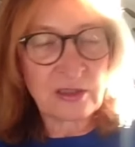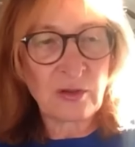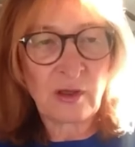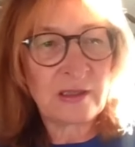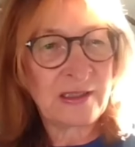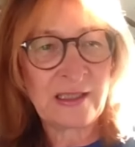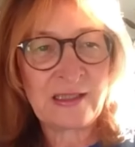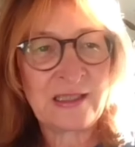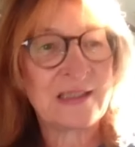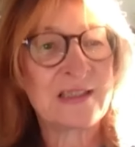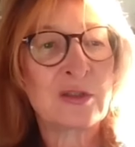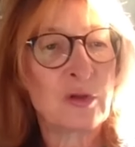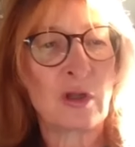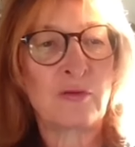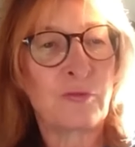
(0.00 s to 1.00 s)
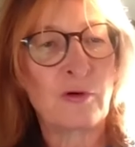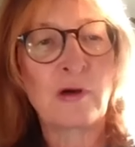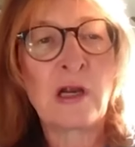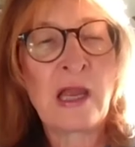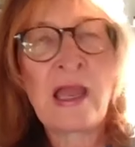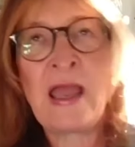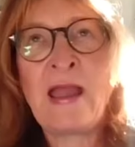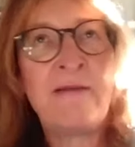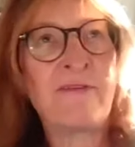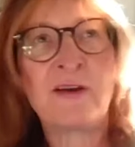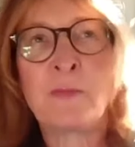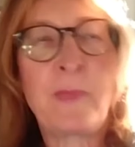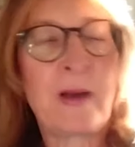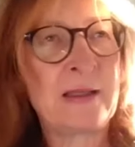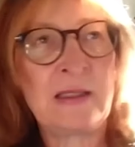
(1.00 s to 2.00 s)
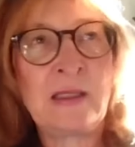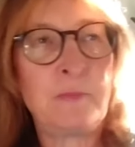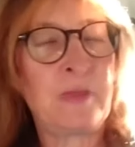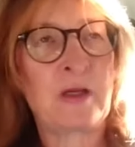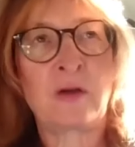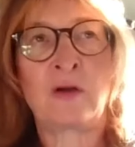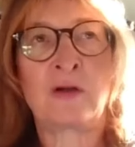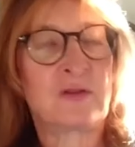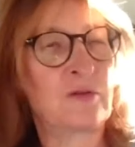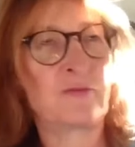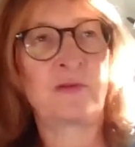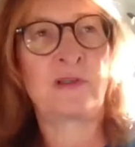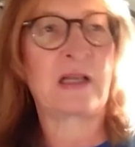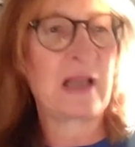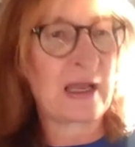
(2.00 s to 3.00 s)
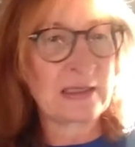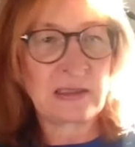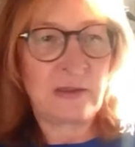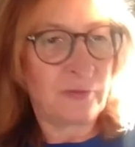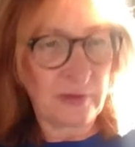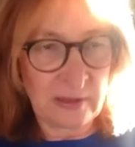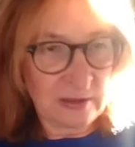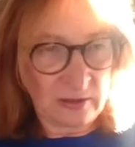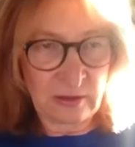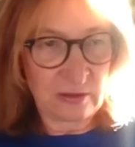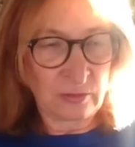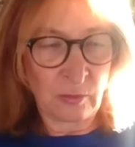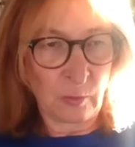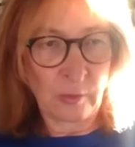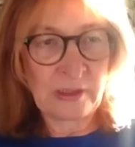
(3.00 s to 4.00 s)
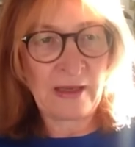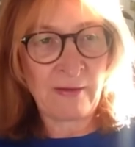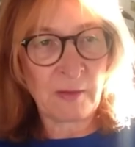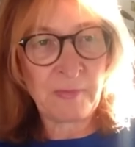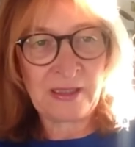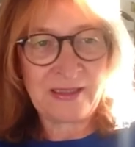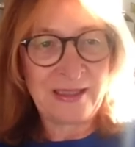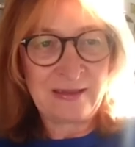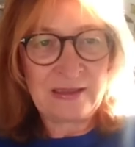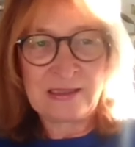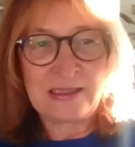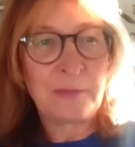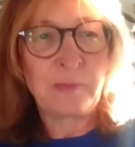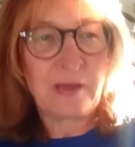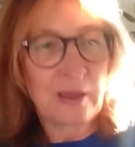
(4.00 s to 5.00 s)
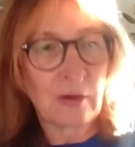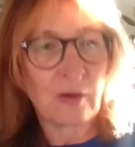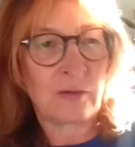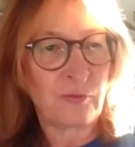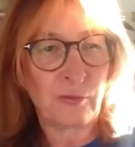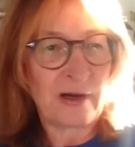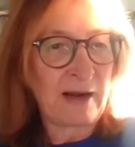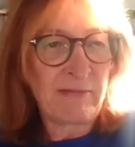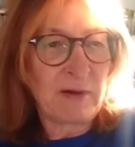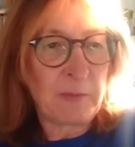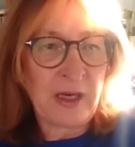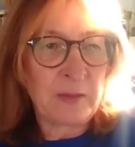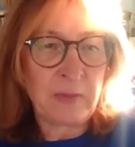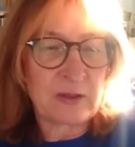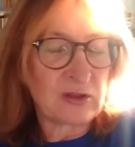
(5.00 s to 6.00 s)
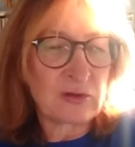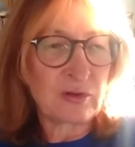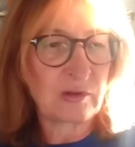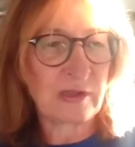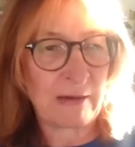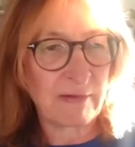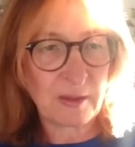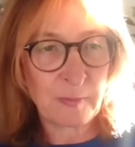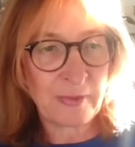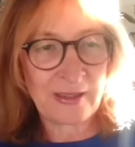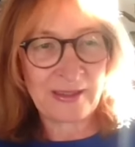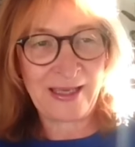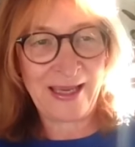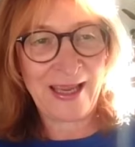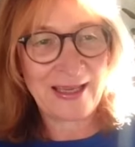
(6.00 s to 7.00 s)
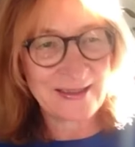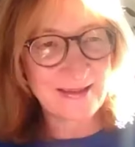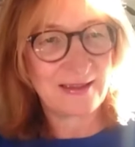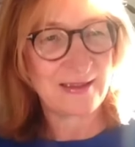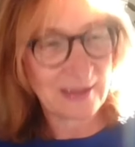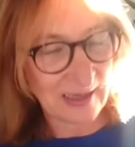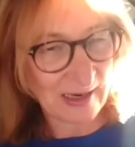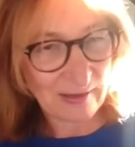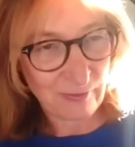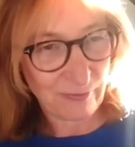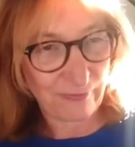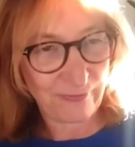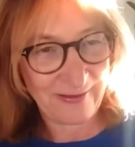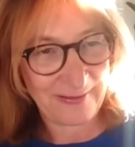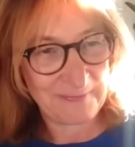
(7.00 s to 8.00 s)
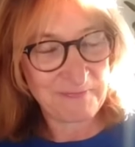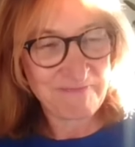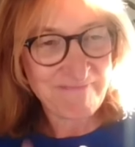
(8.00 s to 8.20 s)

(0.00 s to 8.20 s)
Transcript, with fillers: It's not that it's not for everybody because of the class differences or whatever, but it's simply not for everybody because not everybody has this kind of,